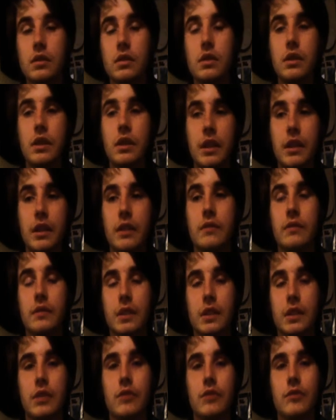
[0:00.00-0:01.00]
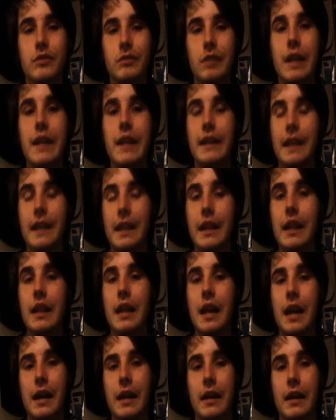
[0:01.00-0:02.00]
oh yeah, we really
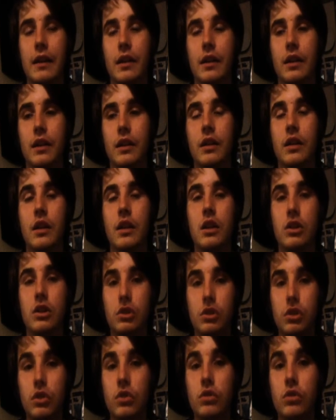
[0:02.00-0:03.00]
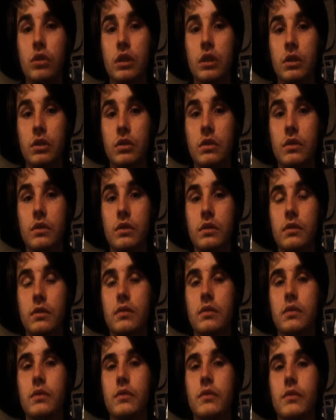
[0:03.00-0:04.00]
needed that in our Suicide Squad
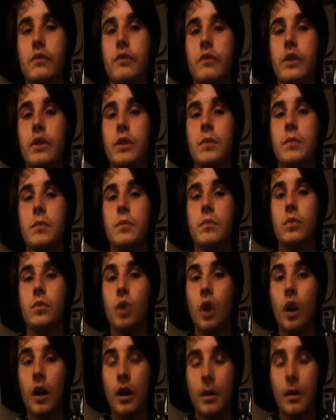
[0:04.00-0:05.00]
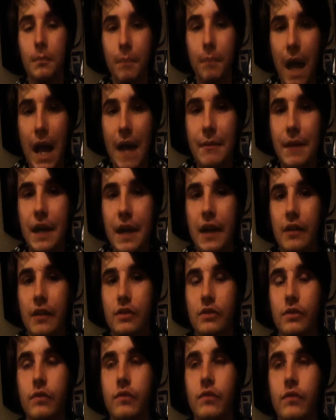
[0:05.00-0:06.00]
film, not our
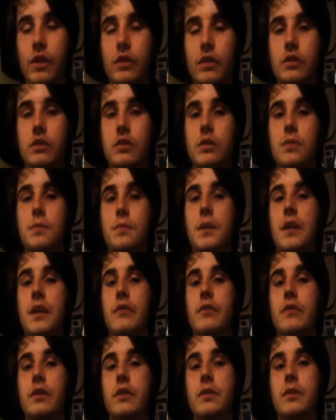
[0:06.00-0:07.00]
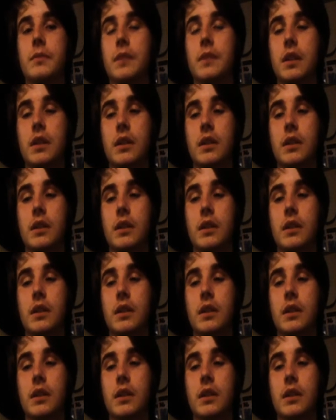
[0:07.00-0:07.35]
Batman versus Superman film.